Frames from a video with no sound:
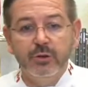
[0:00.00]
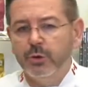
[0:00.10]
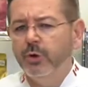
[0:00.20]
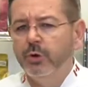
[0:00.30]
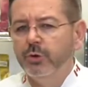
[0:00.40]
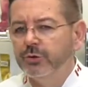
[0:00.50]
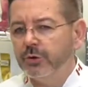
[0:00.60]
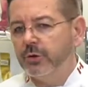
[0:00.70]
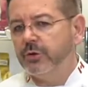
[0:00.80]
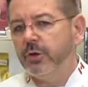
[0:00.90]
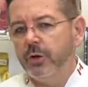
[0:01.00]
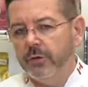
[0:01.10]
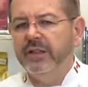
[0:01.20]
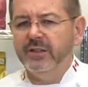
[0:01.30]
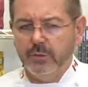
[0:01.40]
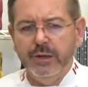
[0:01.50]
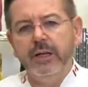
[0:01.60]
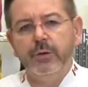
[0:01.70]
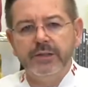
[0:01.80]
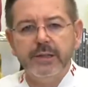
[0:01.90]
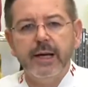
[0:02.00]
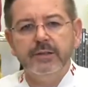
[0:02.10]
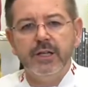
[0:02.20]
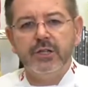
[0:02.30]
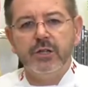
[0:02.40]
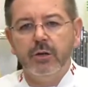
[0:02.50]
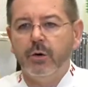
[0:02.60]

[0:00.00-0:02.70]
So you lose the control of, is it really crystallization?